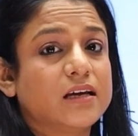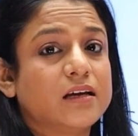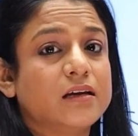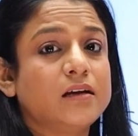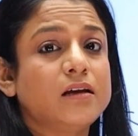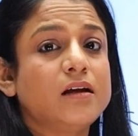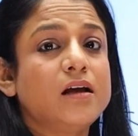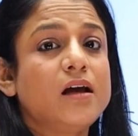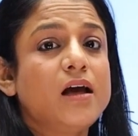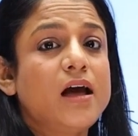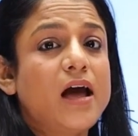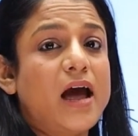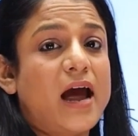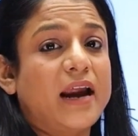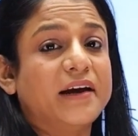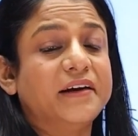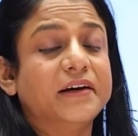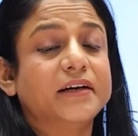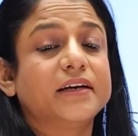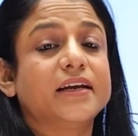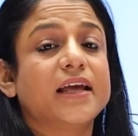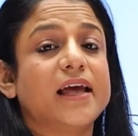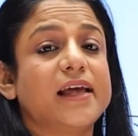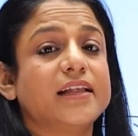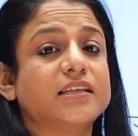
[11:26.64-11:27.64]
and
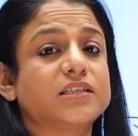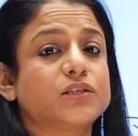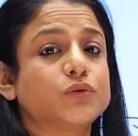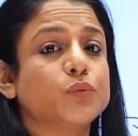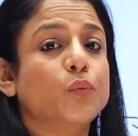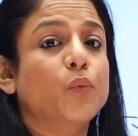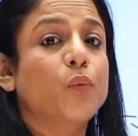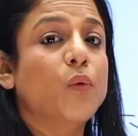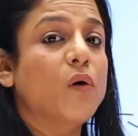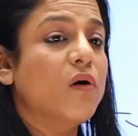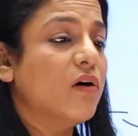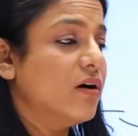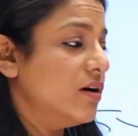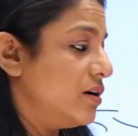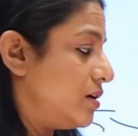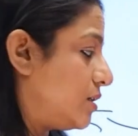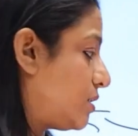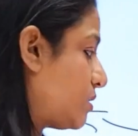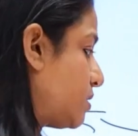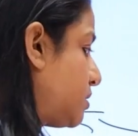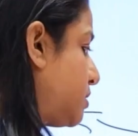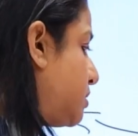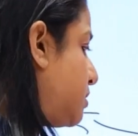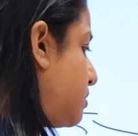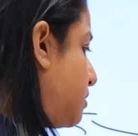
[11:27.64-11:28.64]
it gets
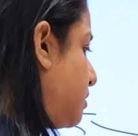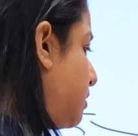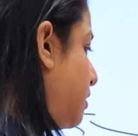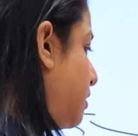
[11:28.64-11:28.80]
worse.